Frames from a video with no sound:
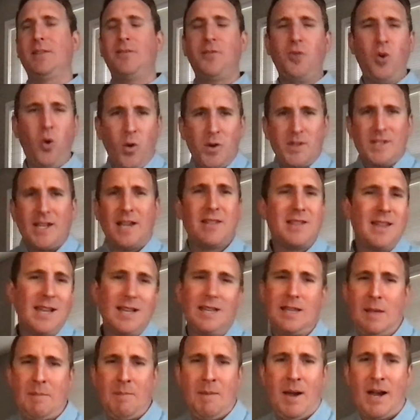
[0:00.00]
of course I
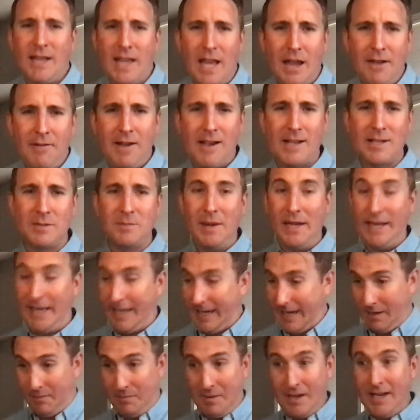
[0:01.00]
think that my life has
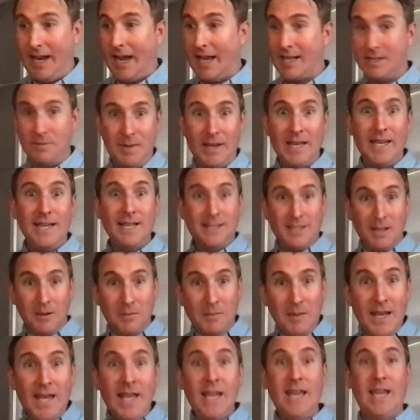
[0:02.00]
meaning. It has meaning to
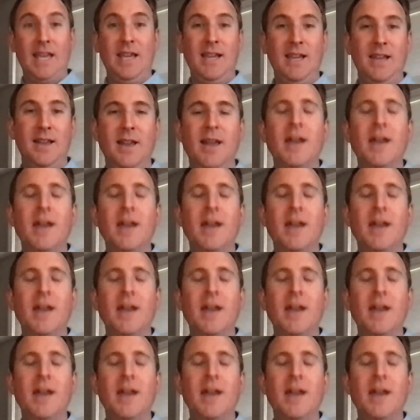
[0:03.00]
me.